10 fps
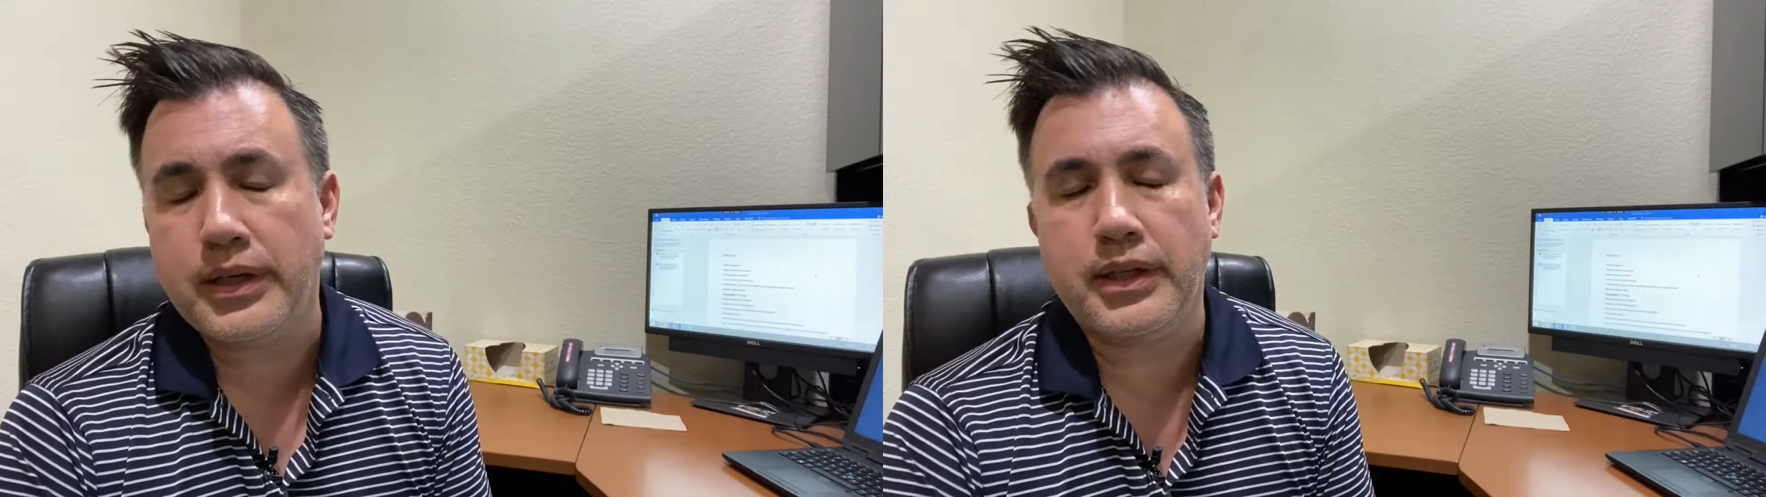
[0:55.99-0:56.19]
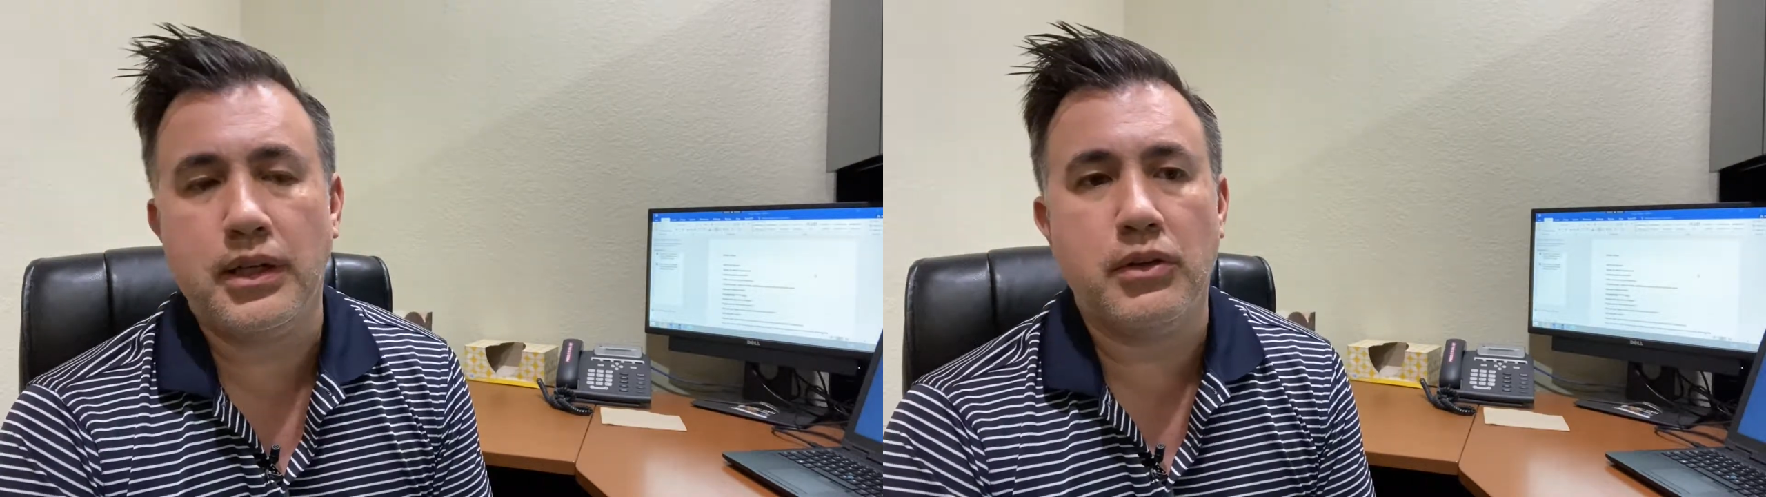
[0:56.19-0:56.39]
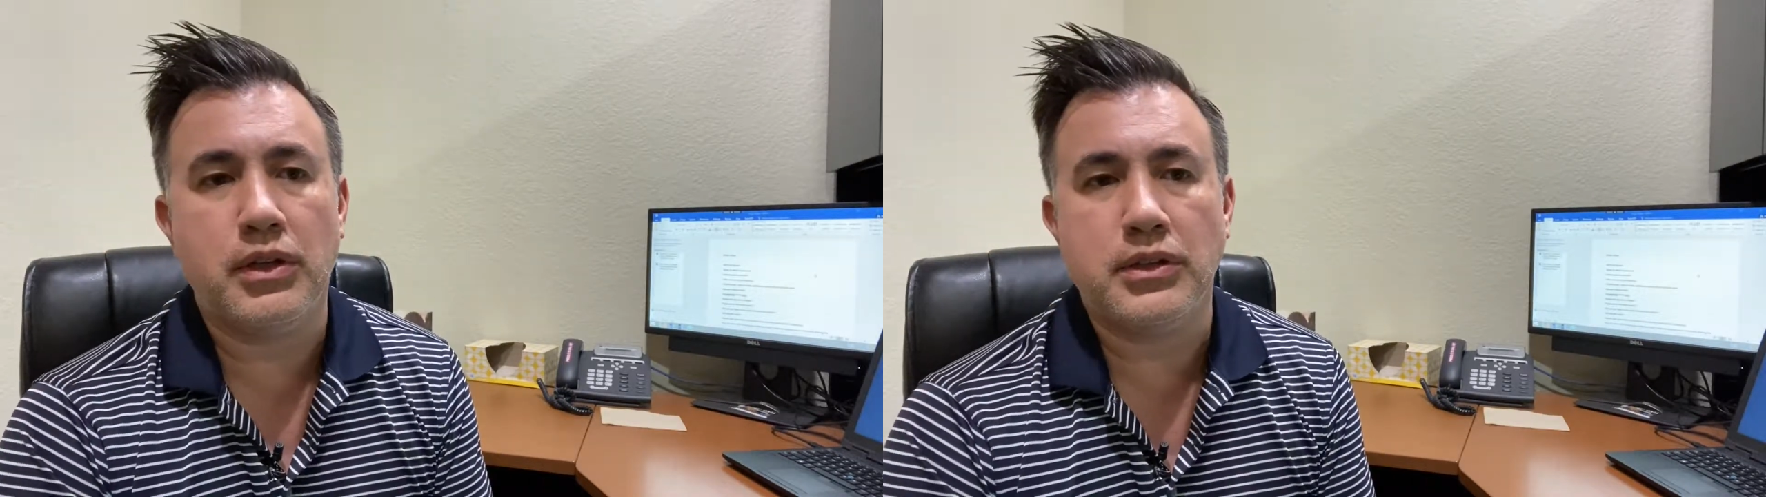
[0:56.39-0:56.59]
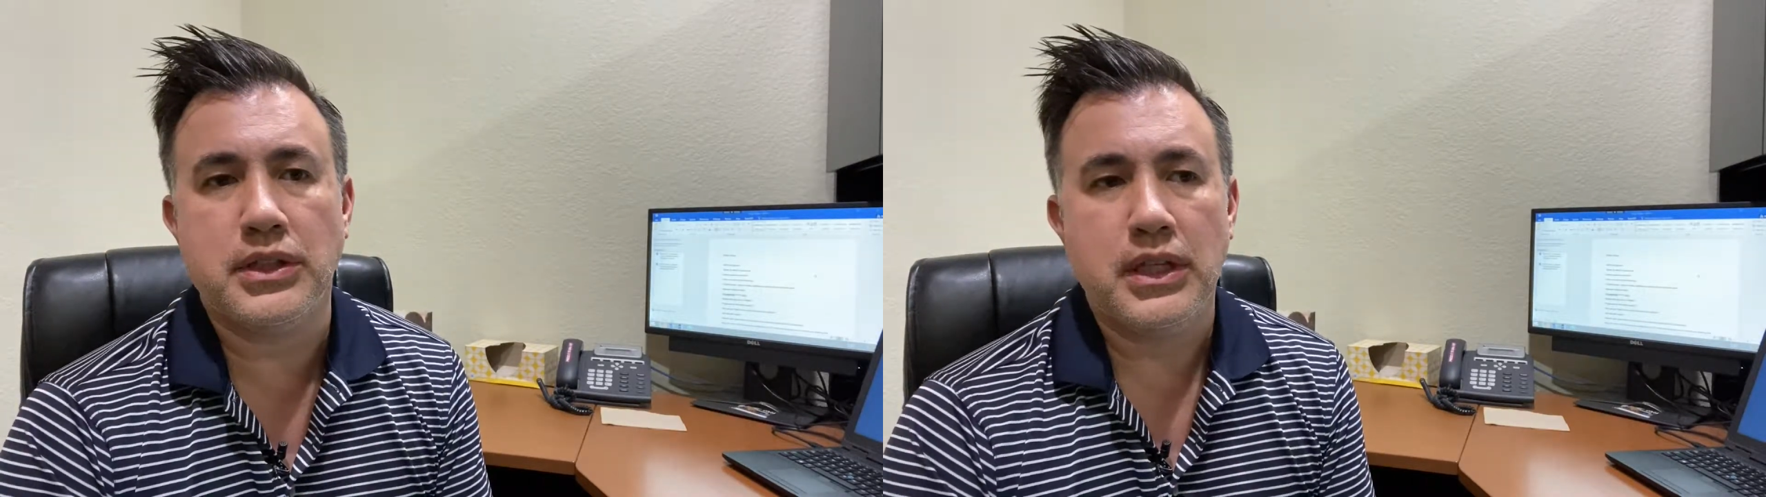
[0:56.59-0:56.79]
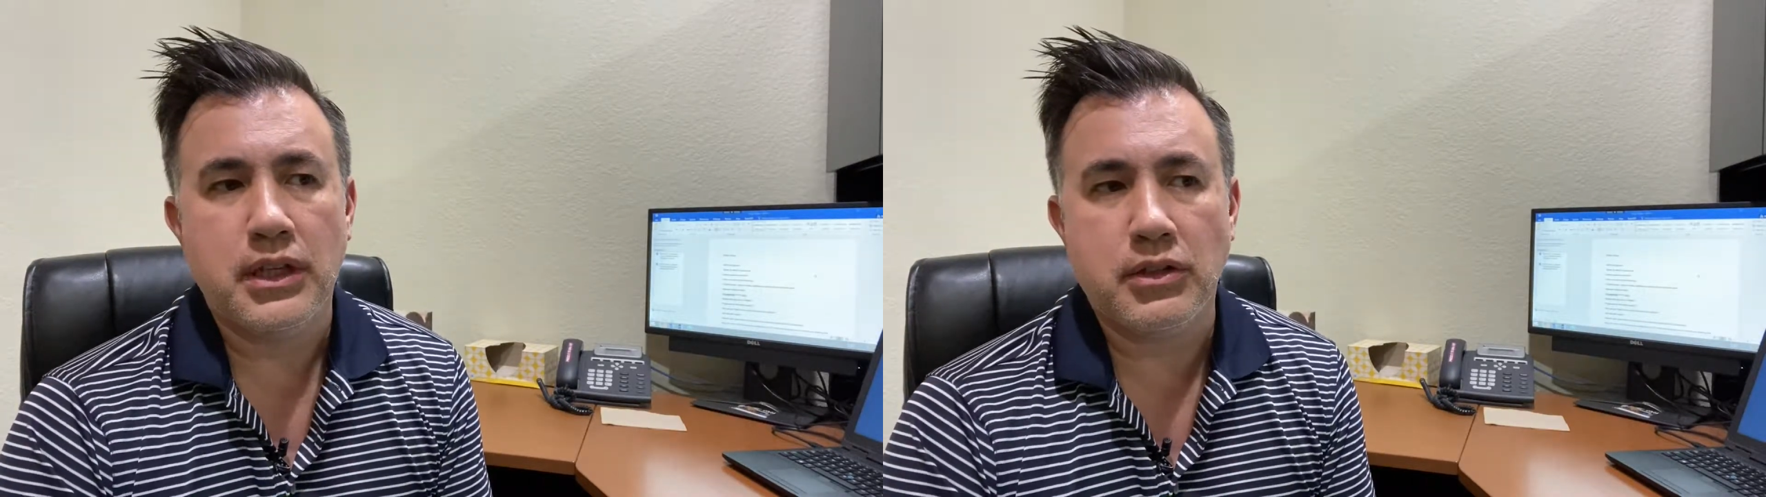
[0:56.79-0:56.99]
You know, there's
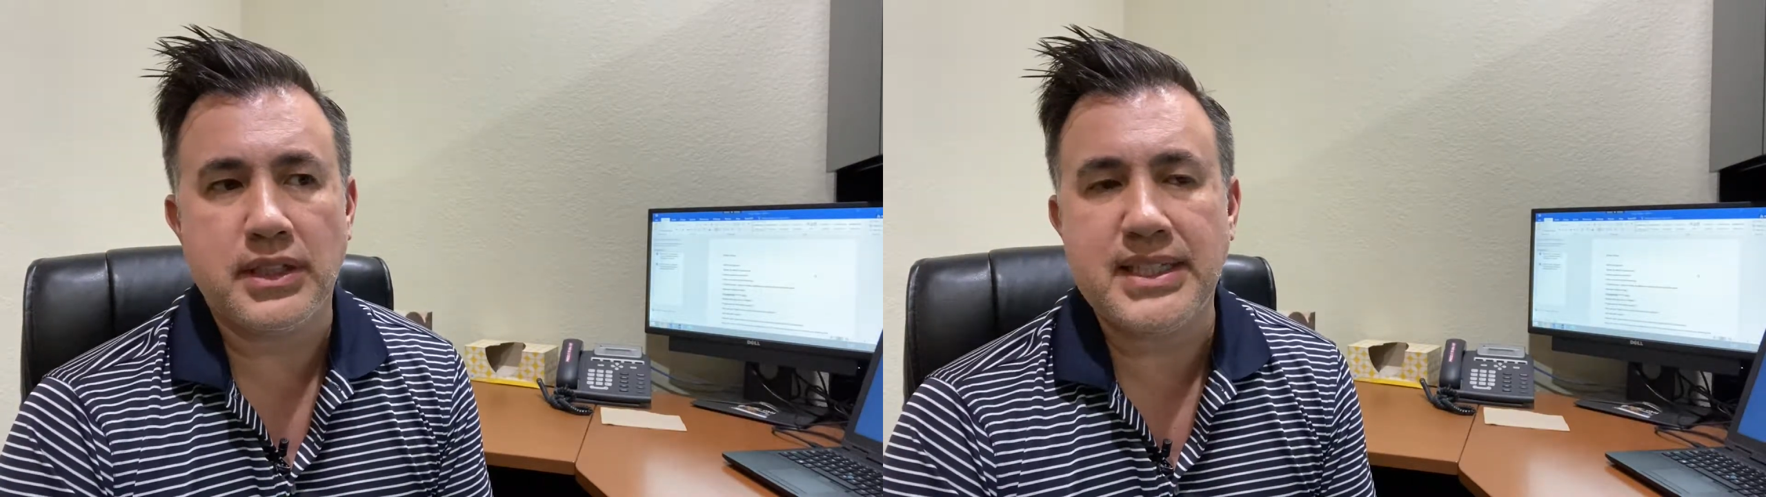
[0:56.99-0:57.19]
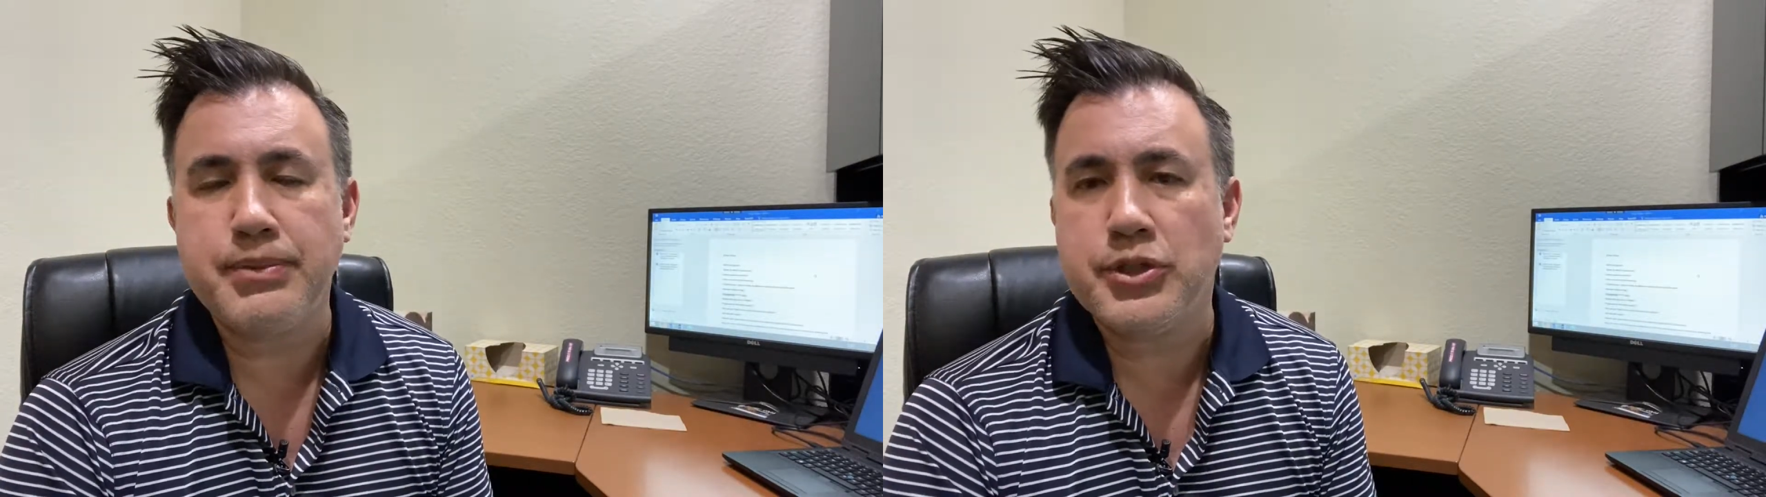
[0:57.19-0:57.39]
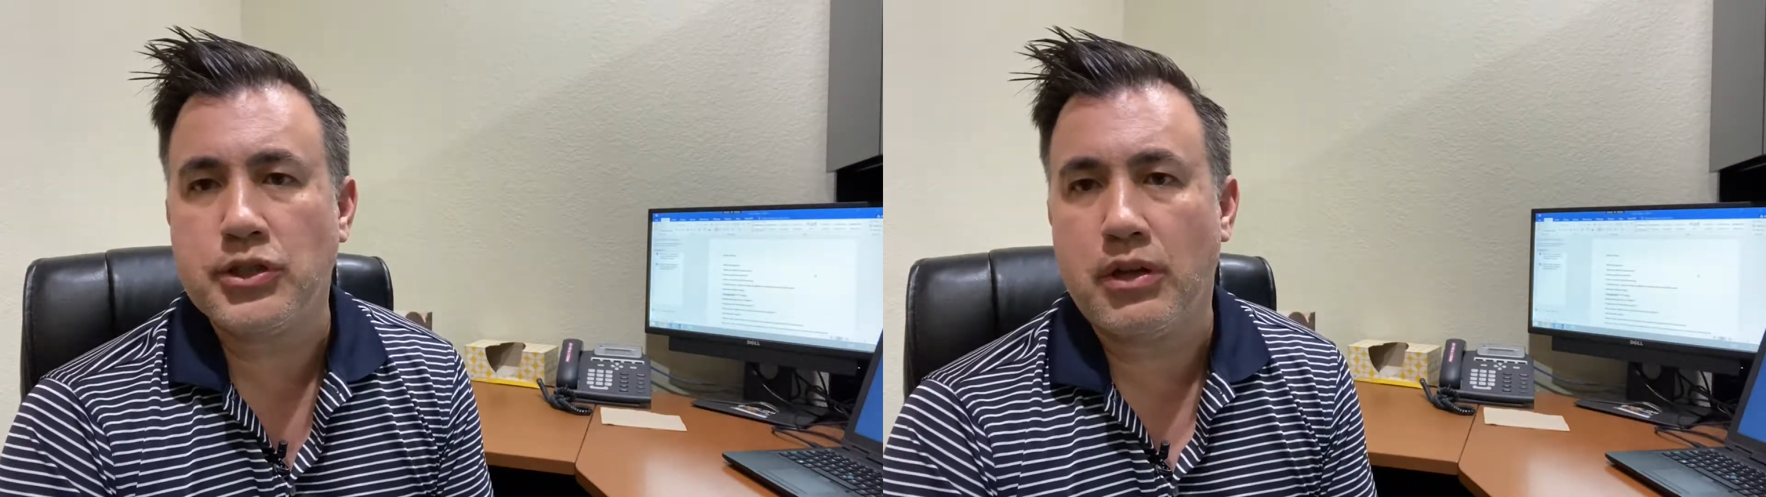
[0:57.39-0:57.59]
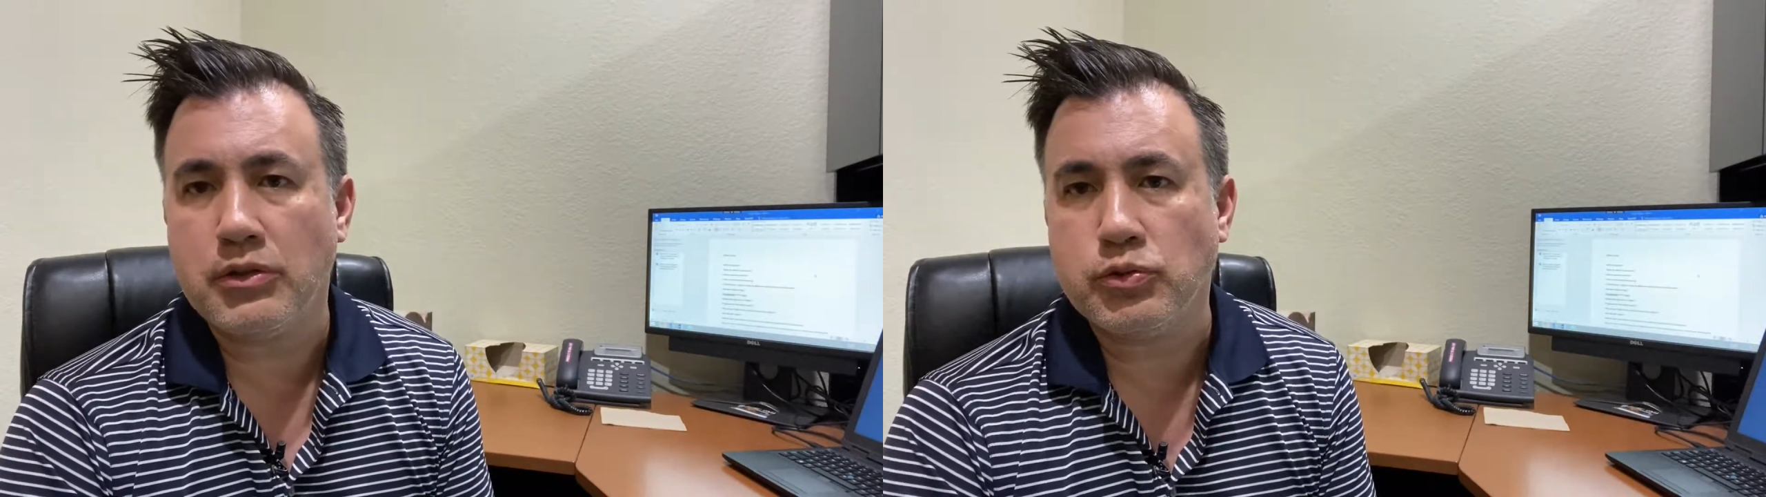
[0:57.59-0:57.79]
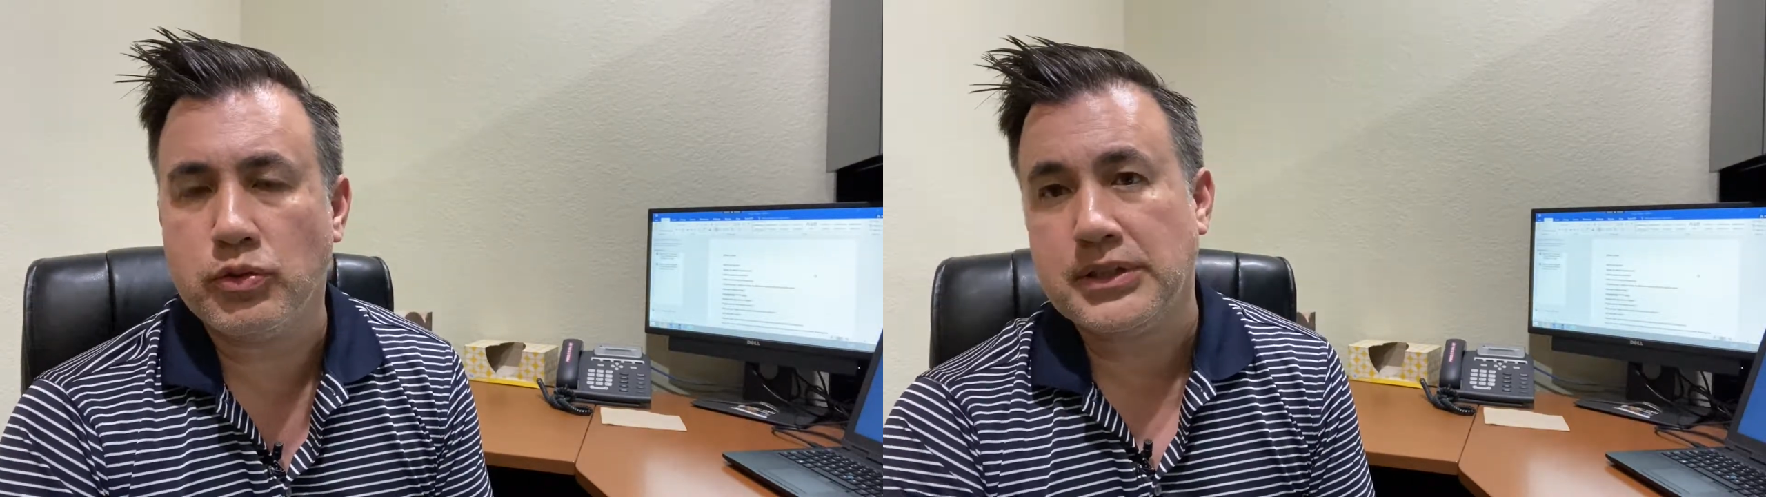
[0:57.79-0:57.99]
exceptions to all
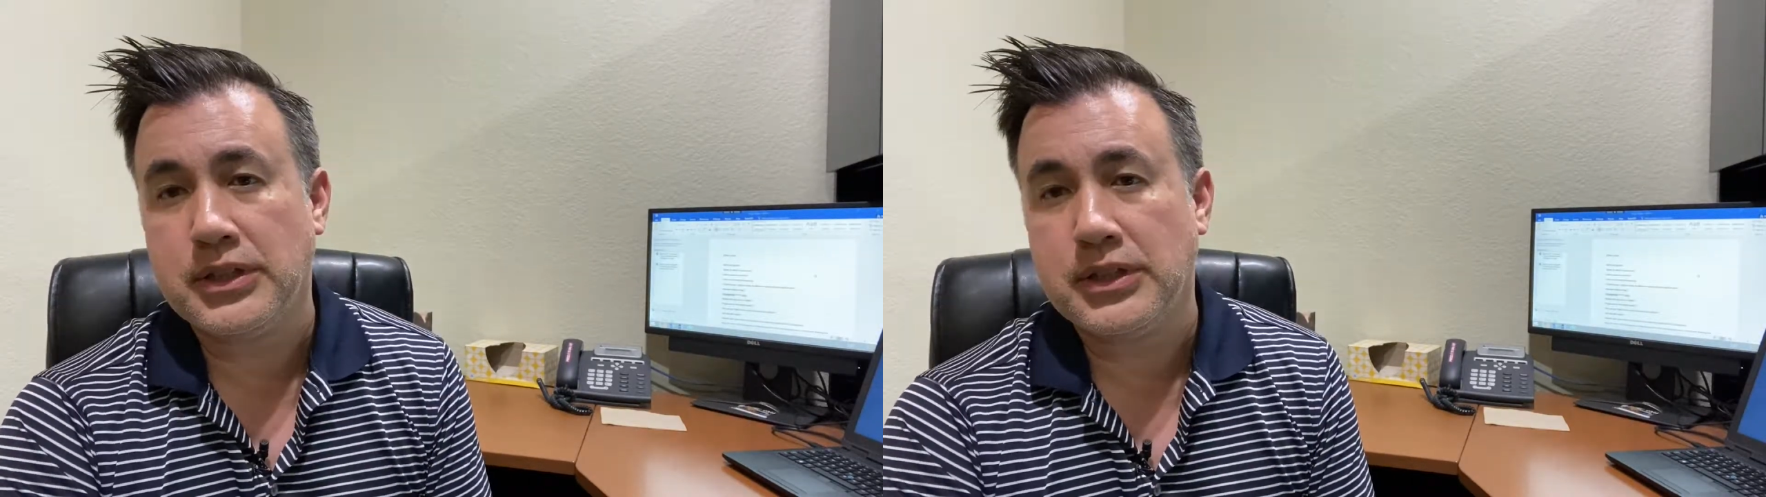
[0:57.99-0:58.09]
those rules.